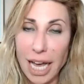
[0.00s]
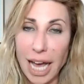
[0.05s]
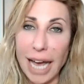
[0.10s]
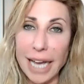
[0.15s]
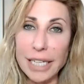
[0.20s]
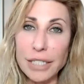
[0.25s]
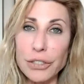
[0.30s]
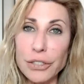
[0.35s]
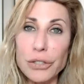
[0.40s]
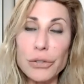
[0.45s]

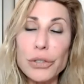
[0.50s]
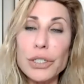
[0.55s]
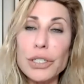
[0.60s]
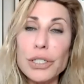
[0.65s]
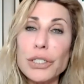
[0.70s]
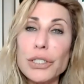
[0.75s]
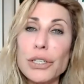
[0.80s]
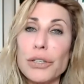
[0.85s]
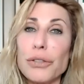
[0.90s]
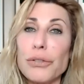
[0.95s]
I do
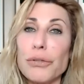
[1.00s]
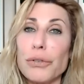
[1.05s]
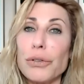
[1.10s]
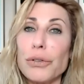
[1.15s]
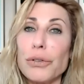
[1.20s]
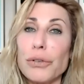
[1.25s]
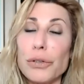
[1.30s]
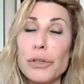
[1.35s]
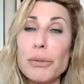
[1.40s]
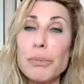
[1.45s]
this through
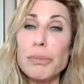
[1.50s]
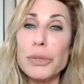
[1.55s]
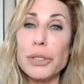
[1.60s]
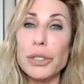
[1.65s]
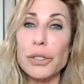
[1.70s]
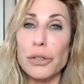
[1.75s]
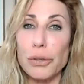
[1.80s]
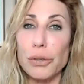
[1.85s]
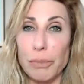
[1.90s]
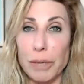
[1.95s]

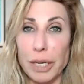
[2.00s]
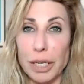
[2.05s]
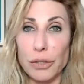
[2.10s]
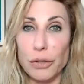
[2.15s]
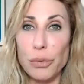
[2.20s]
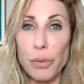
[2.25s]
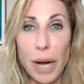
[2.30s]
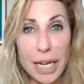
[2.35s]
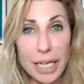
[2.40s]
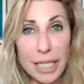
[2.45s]
groups who meet
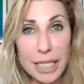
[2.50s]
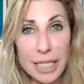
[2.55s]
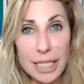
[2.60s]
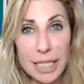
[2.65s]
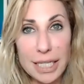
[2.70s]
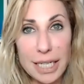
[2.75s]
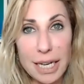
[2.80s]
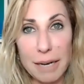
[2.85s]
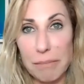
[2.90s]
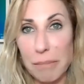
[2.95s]

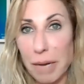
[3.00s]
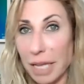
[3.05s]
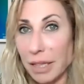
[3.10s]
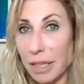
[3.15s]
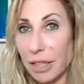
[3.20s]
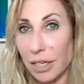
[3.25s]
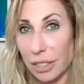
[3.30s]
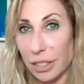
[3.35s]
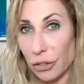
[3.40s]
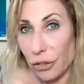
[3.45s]
twice a
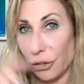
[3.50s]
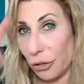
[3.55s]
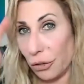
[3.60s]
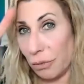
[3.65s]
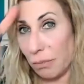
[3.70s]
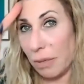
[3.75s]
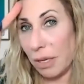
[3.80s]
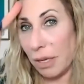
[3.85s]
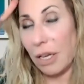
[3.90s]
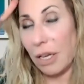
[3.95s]
month on Zoom